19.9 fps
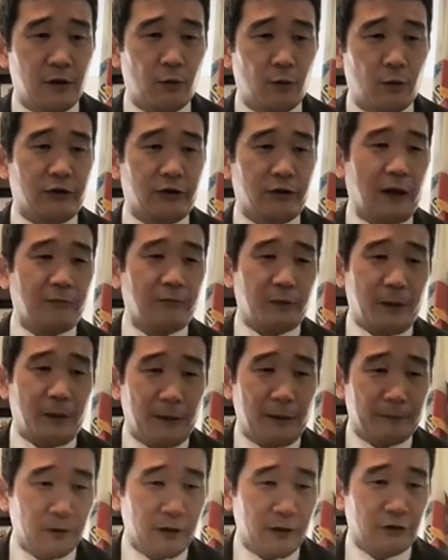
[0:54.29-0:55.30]
What types of
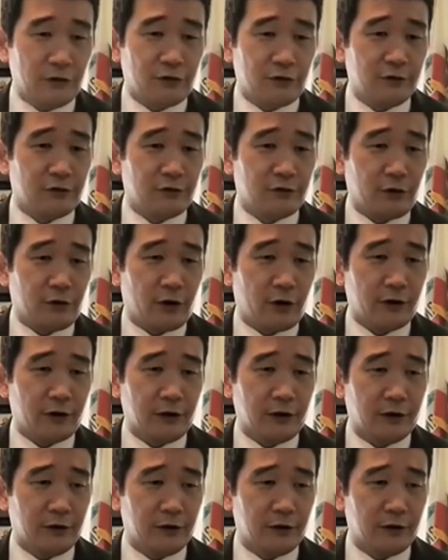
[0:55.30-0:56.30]
populations are
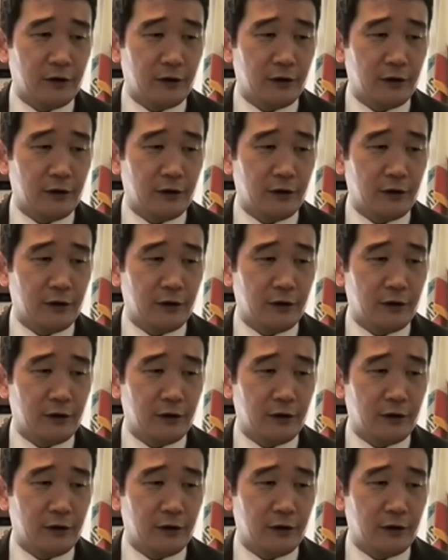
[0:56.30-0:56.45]
targeted?